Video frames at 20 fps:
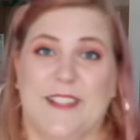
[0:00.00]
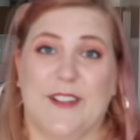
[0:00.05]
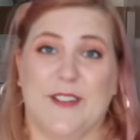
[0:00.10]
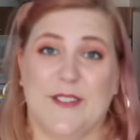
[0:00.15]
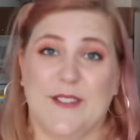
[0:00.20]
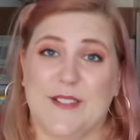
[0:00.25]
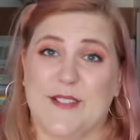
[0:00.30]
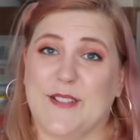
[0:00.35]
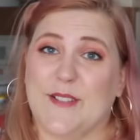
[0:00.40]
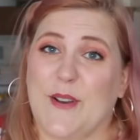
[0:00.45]

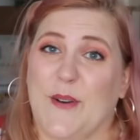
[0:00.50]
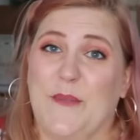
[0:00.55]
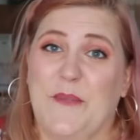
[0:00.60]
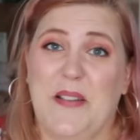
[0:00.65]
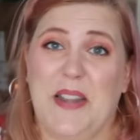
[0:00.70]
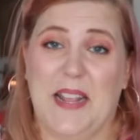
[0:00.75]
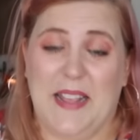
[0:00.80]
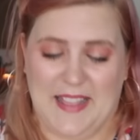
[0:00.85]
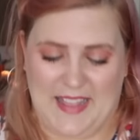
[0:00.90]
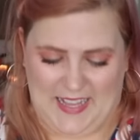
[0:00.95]
There's so
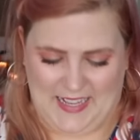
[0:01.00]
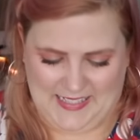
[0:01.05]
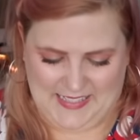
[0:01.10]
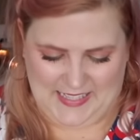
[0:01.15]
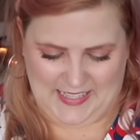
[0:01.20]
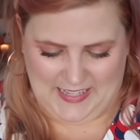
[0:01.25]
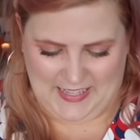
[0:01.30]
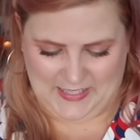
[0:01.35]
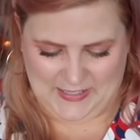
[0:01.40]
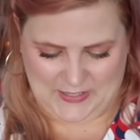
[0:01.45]
many things
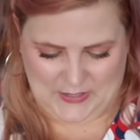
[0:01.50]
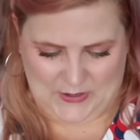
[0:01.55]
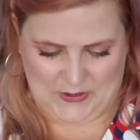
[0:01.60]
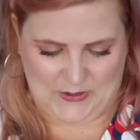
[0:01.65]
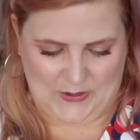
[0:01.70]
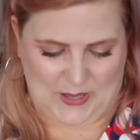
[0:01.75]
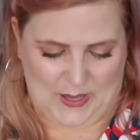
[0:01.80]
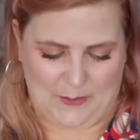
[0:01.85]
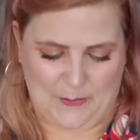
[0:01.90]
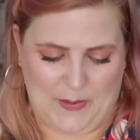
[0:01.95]
in this
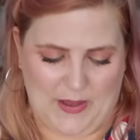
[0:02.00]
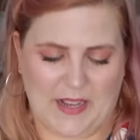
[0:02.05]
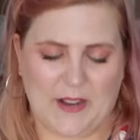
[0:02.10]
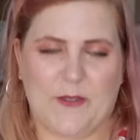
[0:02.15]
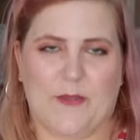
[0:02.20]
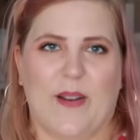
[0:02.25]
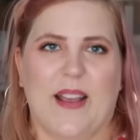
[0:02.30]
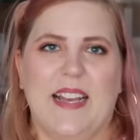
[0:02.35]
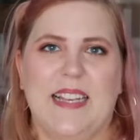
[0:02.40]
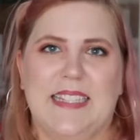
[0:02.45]
haul. I went
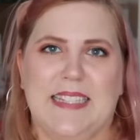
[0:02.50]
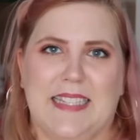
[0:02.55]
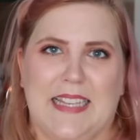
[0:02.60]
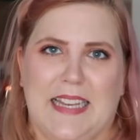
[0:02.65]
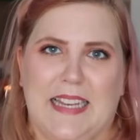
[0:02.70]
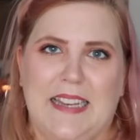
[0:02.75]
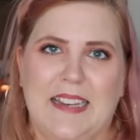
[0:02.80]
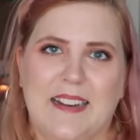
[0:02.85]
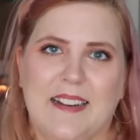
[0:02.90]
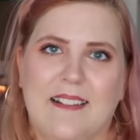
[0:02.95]

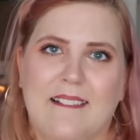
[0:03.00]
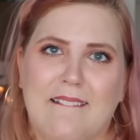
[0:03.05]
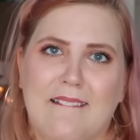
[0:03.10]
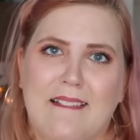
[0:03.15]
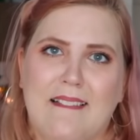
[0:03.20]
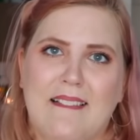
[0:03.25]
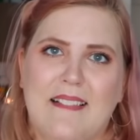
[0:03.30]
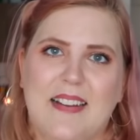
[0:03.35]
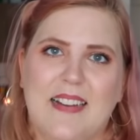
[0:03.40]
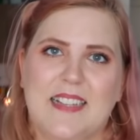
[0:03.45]
crazy.
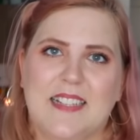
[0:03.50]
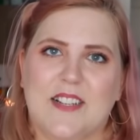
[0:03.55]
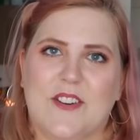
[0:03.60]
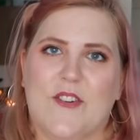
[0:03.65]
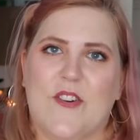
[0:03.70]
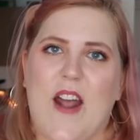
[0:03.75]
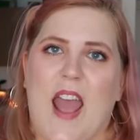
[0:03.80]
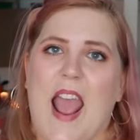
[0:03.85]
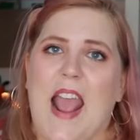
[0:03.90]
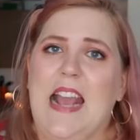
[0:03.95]

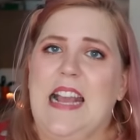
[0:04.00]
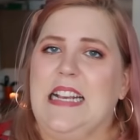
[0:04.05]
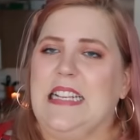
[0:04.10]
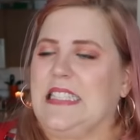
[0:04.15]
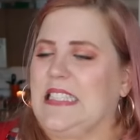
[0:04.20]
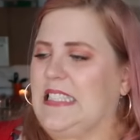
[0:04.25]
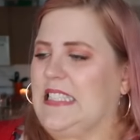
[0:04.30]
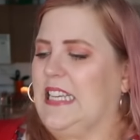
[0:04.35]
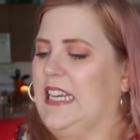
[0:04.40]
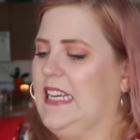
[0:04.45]

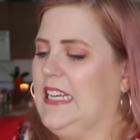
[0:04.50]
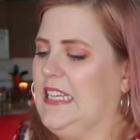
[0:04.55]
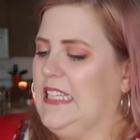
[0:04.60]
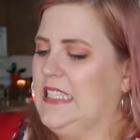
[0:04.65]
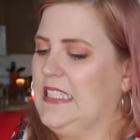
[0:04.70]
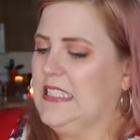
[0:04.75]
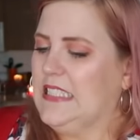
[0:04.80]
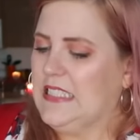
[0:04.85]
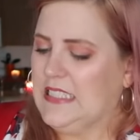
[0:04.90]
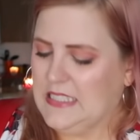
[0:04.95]

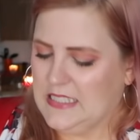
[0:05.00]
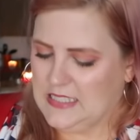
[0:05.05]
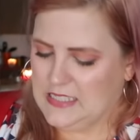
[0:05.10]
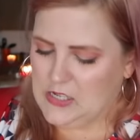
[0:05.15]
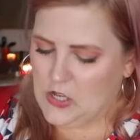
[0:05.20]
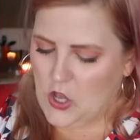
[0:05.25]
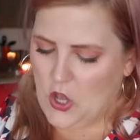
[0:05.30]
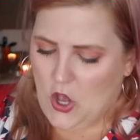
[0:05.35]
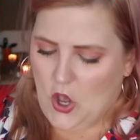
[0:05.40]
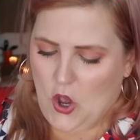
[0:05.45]
Crazy
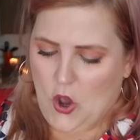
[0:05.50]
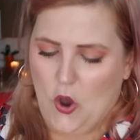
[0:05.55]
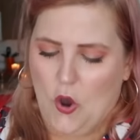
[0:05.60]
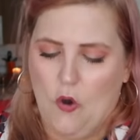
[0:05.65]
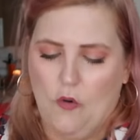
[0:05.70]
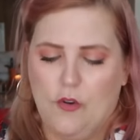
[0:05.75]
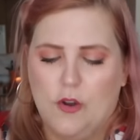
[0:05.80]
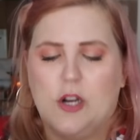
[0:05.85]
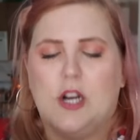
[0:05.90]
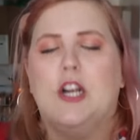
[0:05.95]

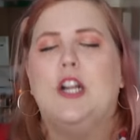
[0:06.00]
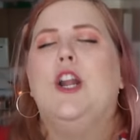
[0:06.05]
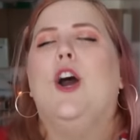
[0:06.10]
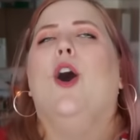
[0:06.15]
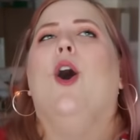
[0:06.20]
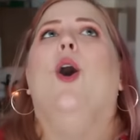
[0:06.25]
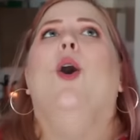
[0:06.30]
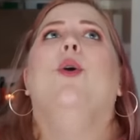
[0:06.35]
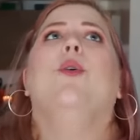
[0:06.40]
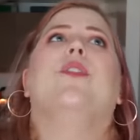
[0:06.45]
over
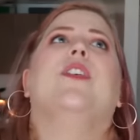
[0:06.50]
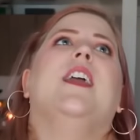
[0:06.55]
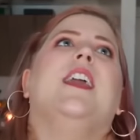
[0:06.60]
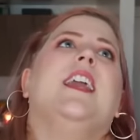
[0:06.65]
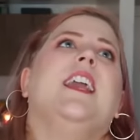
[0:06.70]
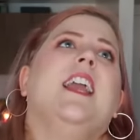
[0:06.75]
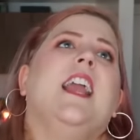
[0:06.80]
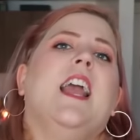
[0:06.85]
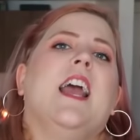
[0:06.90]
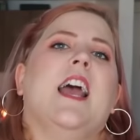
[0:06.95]

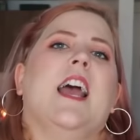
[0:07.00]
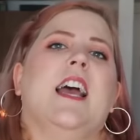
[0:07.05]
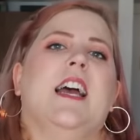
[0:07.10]
clothing.